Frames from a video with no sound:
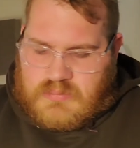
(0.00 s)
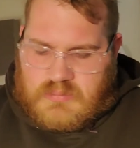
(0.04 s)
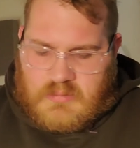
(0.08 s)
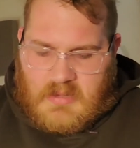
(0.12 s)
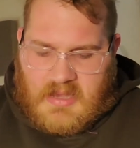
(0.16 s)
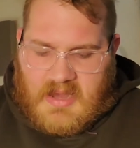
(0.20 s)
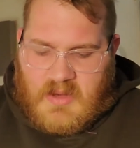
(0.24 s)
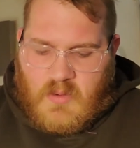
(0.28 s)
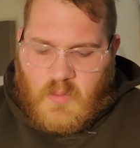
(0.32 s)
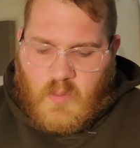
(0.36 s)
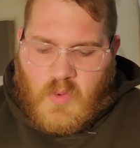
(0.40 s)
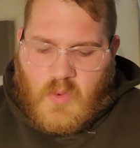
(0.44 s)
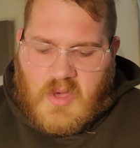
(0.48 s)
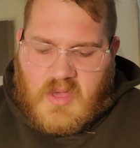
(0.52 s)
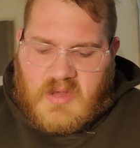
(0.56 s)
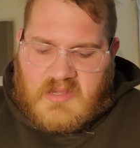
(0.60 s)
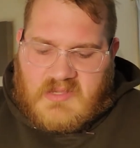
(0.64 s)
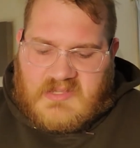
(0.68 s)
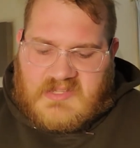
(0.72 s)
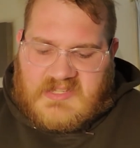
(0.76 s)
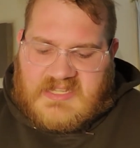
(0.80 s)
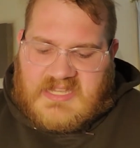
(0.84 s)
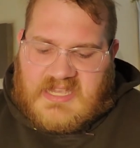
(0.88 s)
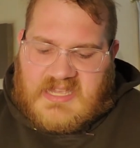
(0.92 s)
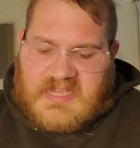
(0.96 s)
I want to
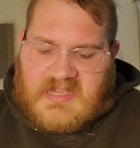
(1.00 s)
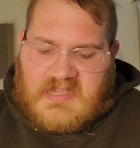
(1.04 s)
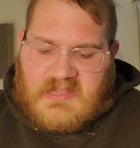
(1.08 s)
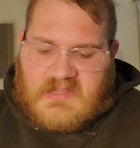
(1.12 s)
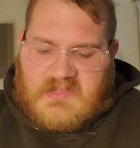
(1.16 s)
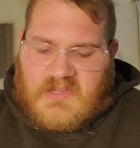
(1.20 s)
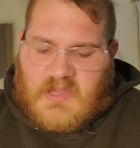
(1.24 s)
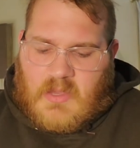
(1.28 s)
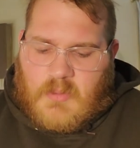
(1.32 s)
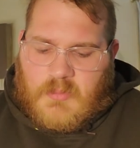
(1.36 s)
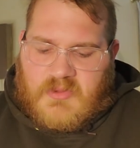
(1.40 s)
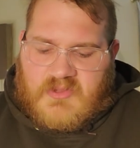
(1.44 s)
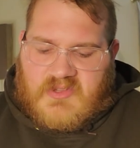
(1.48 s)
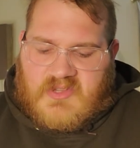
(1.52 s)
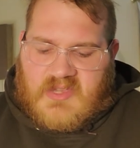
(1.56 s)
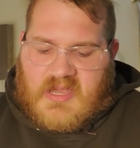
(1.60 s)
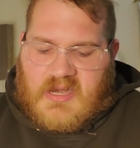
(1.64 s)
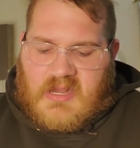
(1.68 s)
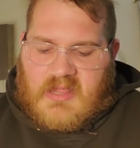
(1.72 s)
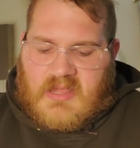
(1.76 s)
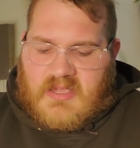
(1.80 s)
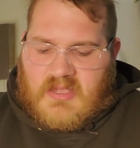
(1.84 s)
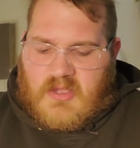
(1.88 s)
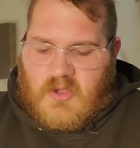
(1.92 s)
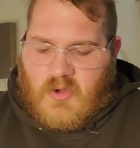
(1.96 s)
say it's almost kind of like a